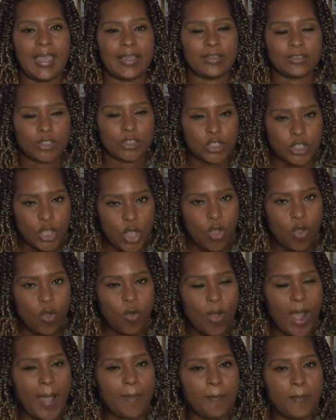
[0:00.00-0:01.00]

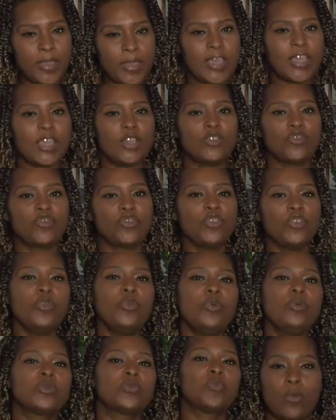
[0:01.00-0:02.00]
So I pick and
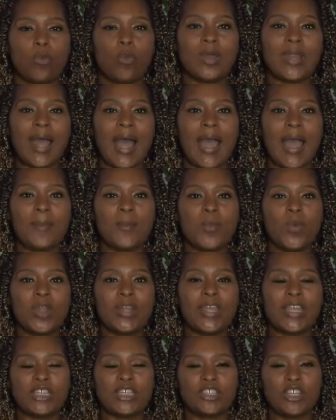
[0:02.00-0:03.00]
choose what I'm
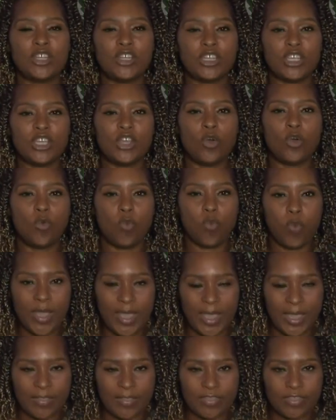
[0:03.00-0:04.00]
willing to deal
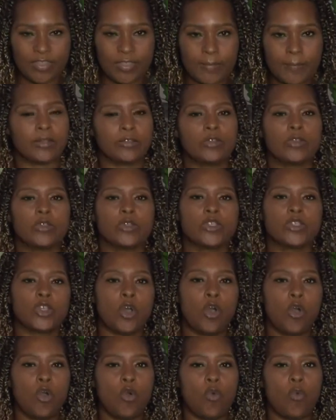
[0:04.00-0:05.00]
with.
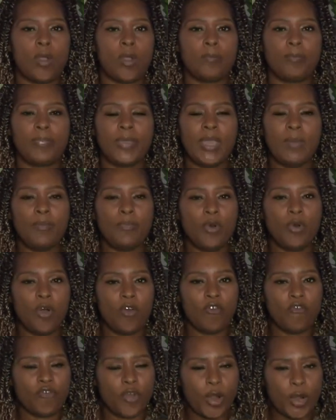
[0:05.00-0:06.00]
So when
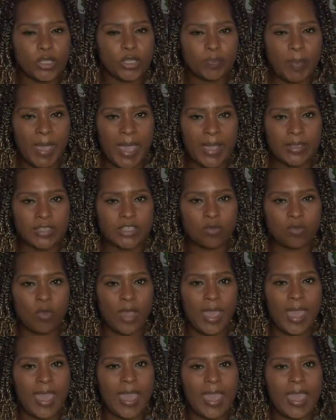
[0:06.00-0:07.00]
people first pass
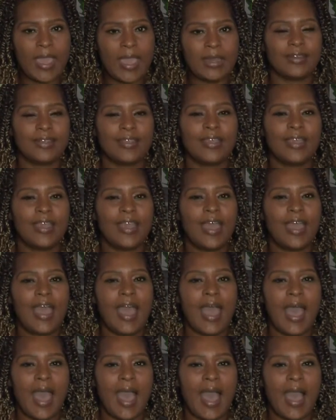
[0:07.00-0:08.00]
away,
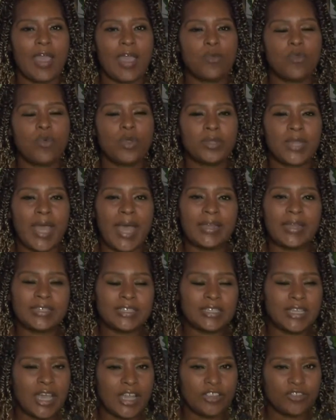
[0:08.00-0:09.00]
I will
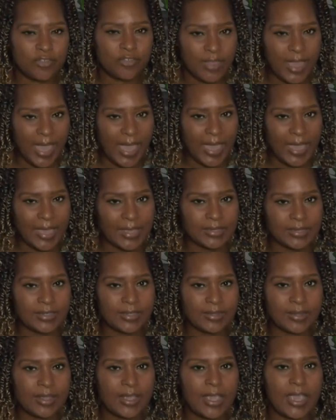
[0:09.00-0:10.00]
not touch
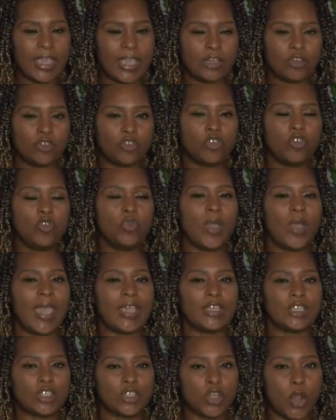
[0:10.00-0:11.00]
that until
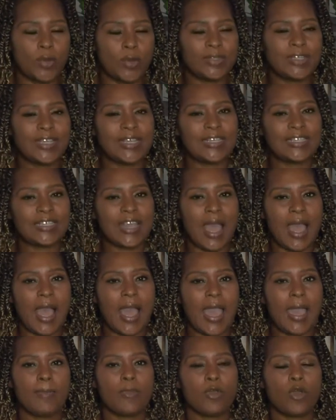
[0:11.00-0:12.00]
a certain
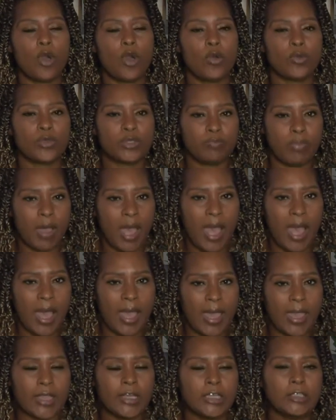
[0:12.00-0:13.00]
time goes
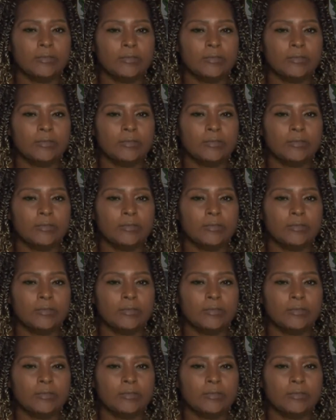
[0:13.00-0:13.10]
by,